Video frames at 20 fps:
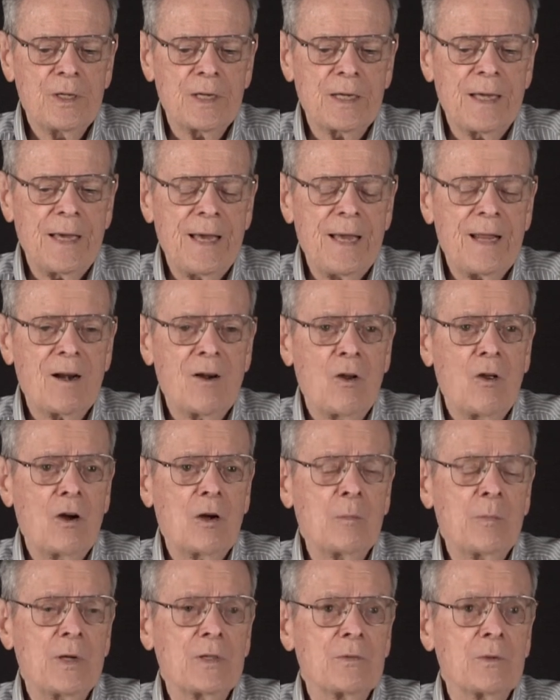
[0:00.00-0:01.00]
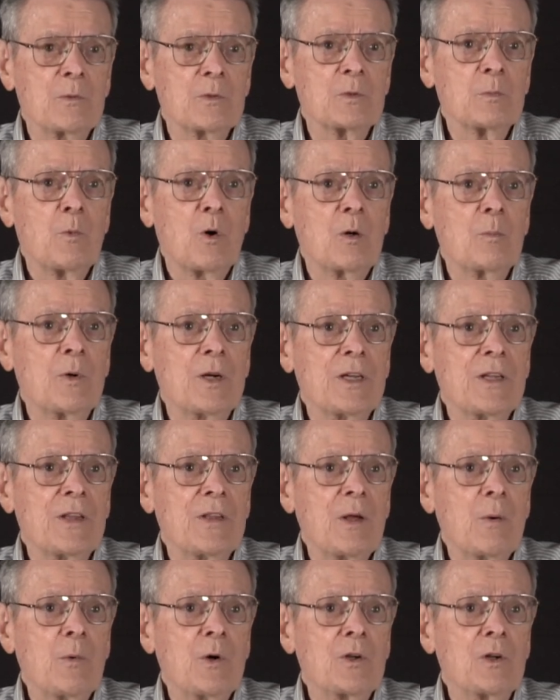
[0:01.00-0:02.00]
a catalog, but there was more money than
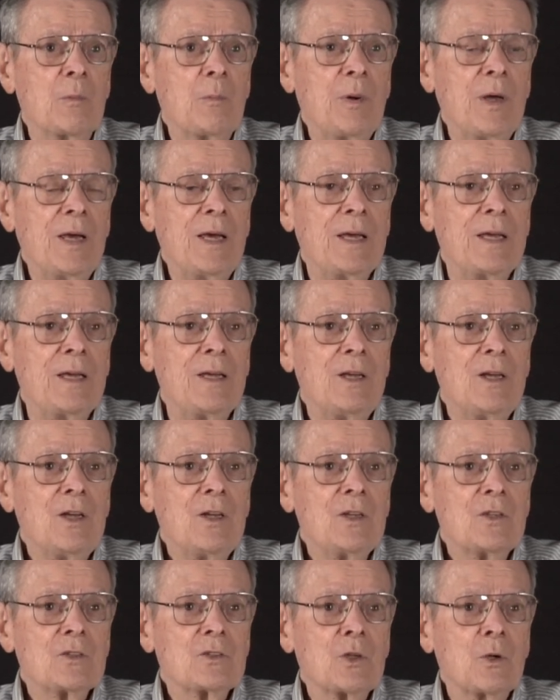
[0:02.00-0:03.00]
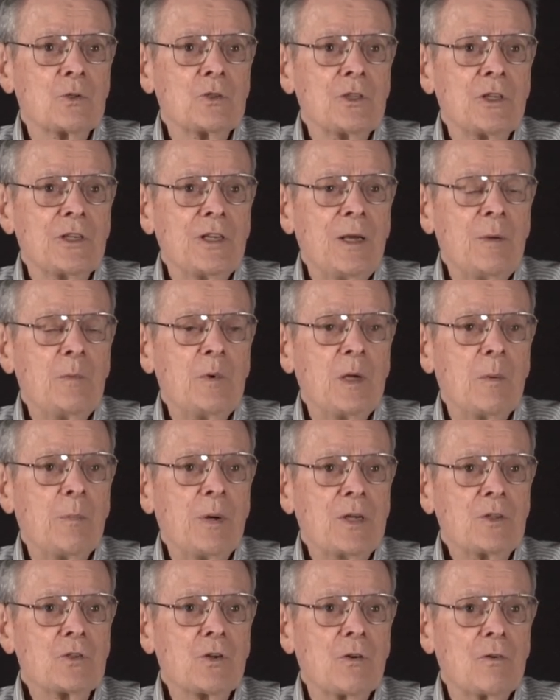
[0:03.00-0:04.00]
they wanted to pay. So she gave me a
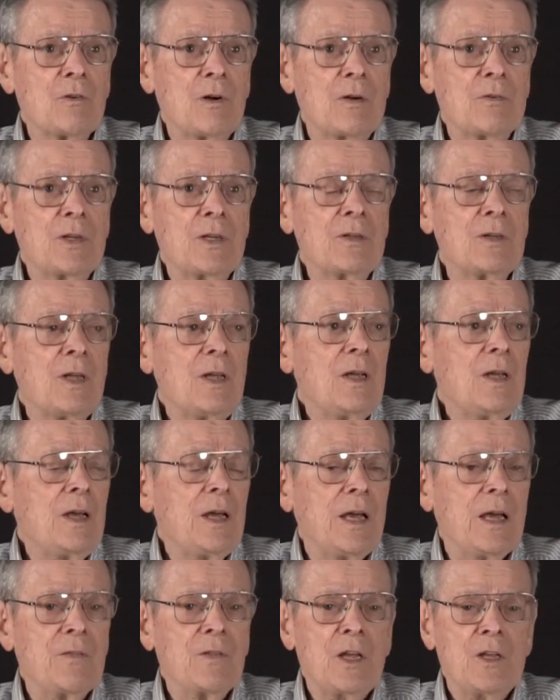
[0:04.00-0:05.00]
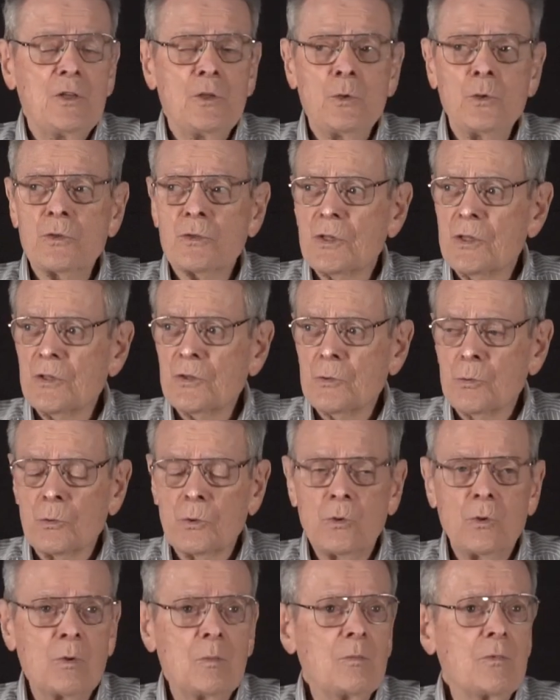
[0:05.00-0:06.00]
picture of it, and they used this
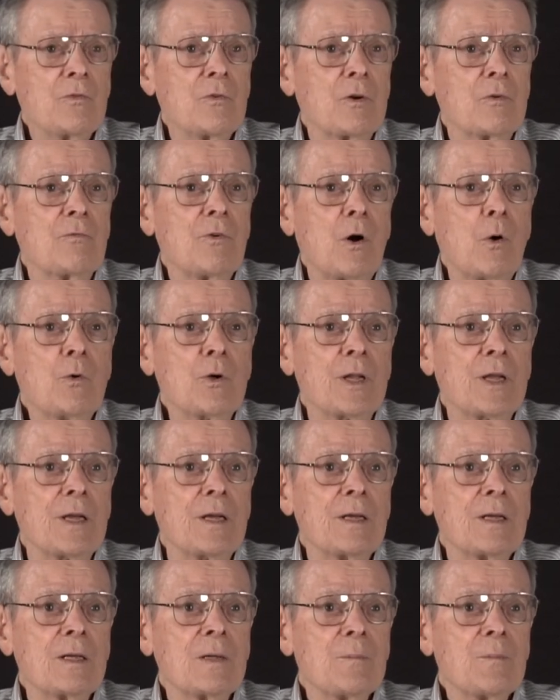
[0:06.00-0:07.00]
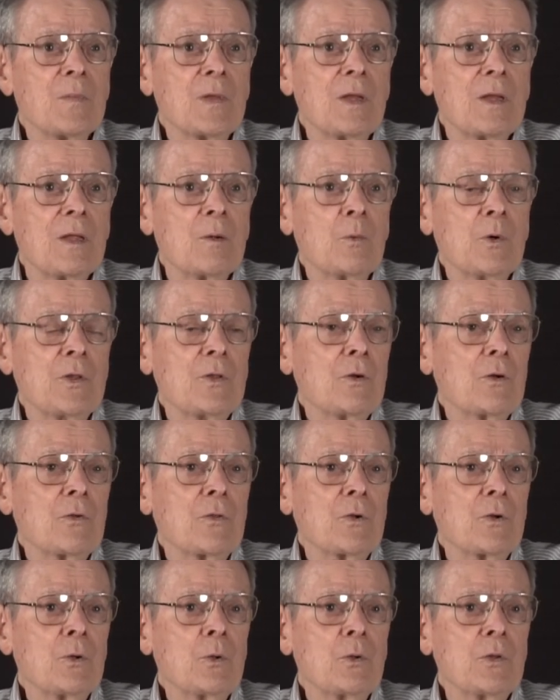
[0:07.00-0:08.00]
room for voting. And when they're
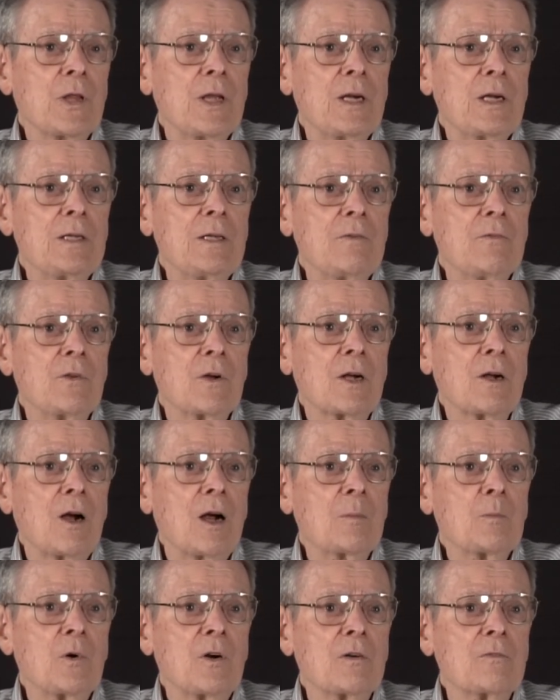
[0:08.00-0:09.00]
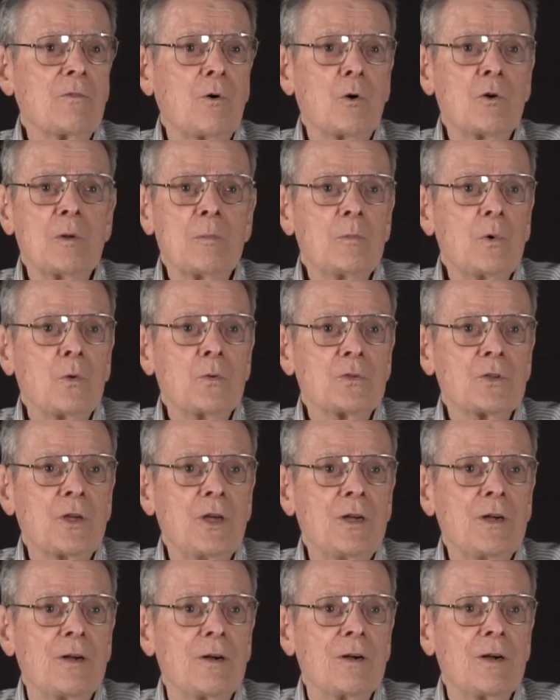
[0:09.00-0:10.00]
through, they leave the cardboard voting booths
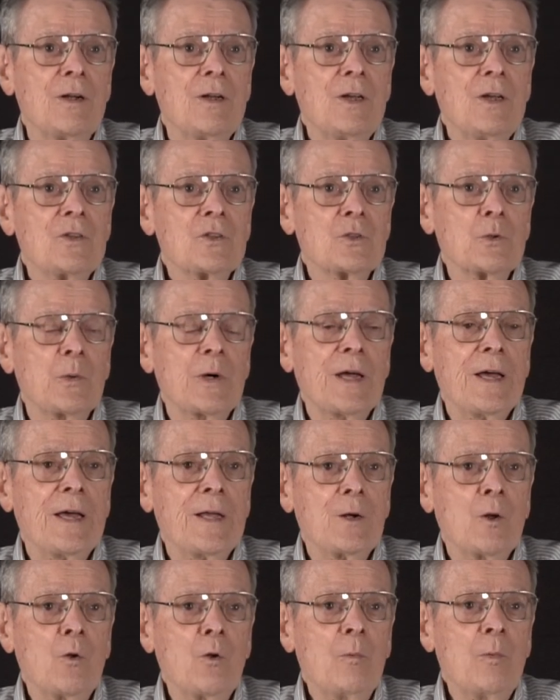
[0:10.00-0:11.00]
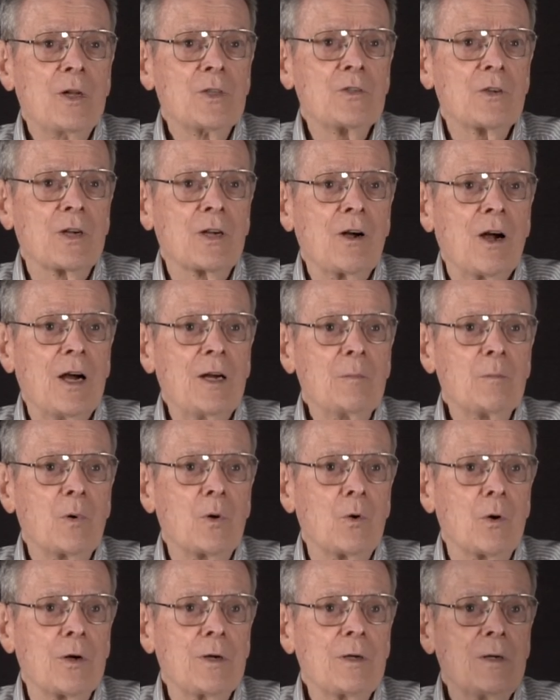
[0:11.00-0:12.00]
here. So I had a whole bunch of
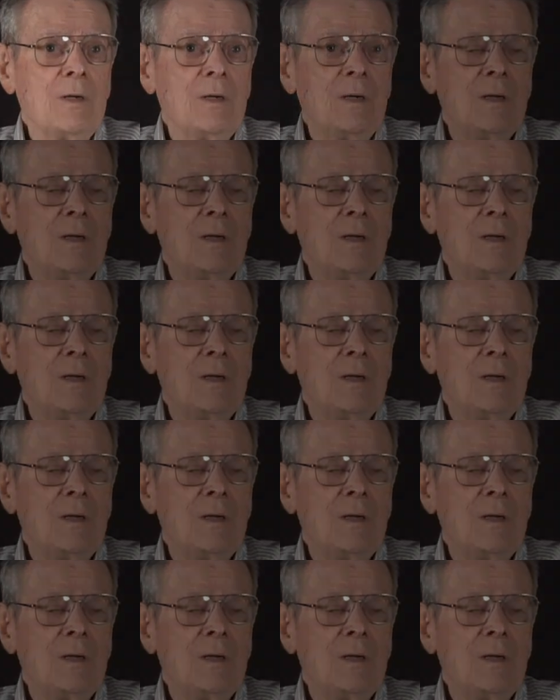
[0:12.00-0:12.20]
cardboard,